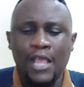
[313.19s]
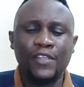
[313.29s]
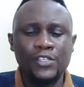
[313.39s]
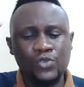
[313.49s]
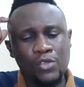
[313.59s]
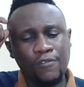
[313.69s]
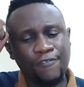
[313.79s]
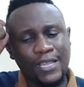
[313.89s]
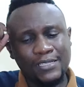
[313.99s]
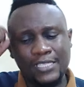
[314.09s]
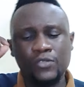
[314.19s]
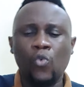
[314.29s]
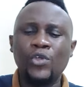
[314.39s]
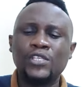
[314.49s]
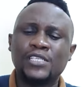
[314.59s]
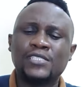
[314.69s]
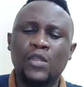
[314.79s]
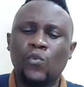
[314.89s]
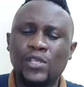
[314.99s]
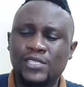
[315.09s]
That's why you find that witches
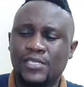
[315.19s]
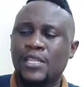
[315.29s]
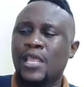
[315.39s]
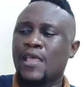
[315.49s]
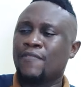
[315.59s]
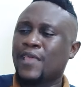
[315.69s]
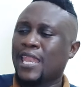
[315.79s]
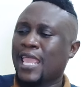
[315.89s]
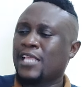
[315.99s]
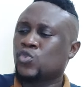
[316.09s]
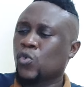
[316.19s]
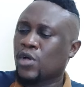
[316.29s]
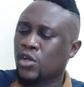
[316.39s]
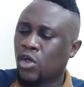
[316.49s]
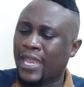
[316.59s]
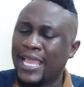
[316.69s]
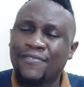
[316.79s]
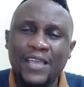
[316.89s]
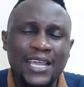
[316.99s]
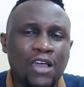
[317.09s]
and wizards, they like to
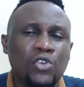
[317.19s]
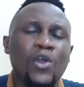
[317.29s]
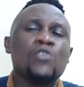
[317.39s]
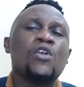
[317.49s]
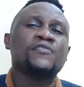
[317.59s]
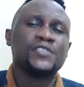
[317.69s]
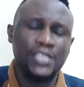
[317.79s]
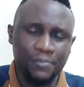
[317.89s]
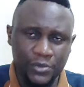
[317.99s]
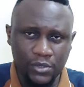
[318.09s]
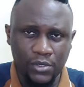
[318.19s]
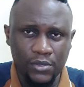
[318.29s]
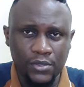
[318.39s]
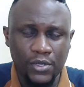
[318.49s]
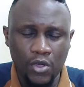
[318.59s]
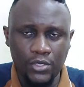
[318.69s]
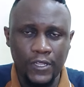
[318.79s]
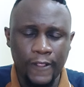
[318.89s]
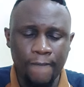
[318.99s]
connect the ground where you have stepped on.